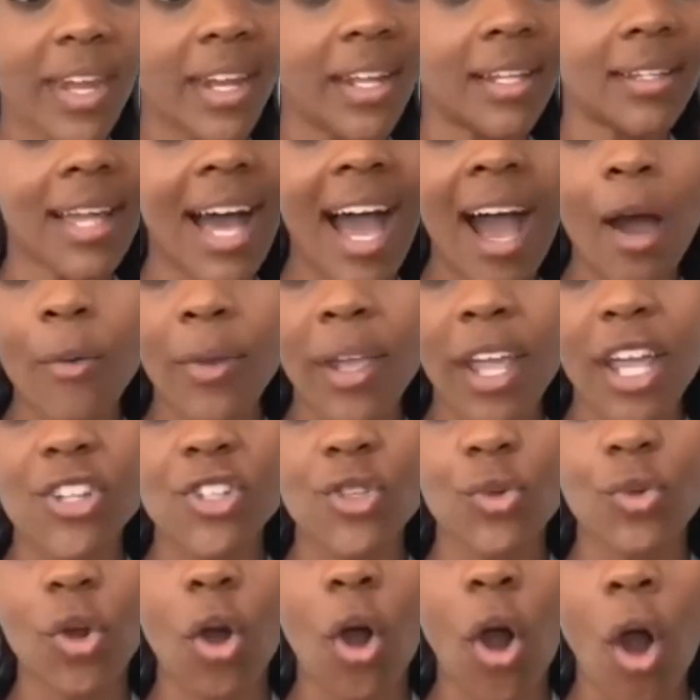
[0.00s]
and allowing
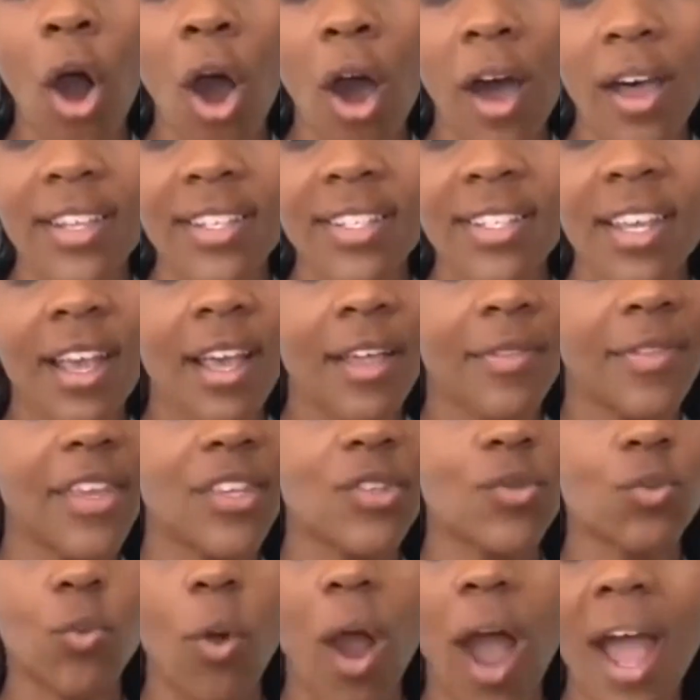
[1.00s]
it to cause
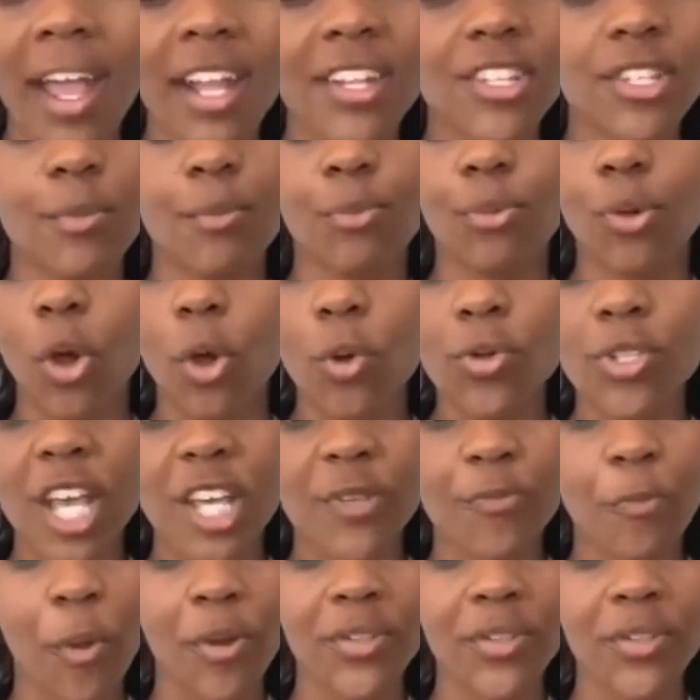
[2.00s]
these riots and protests,